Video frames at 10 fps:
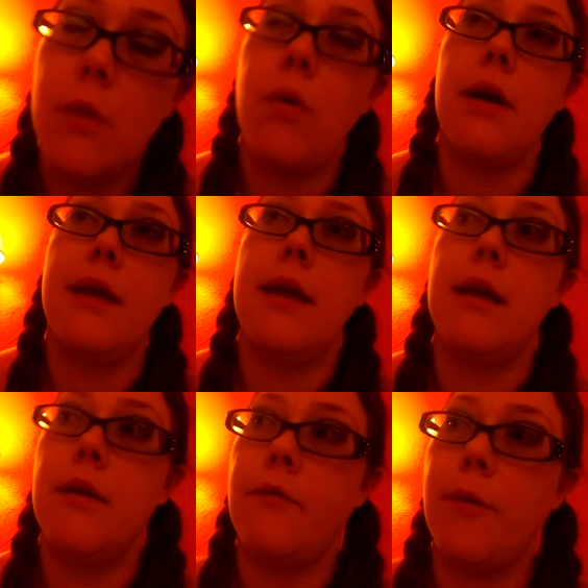
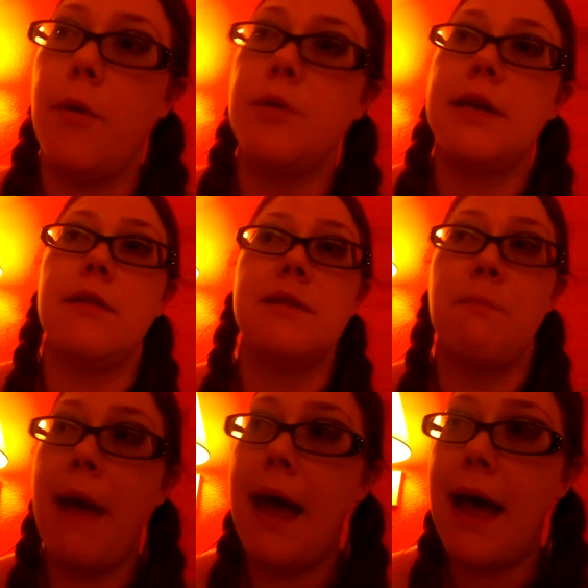walking from hotels and
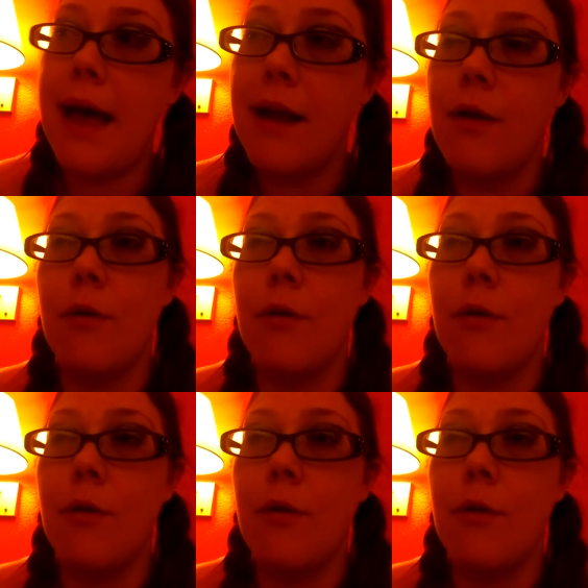back,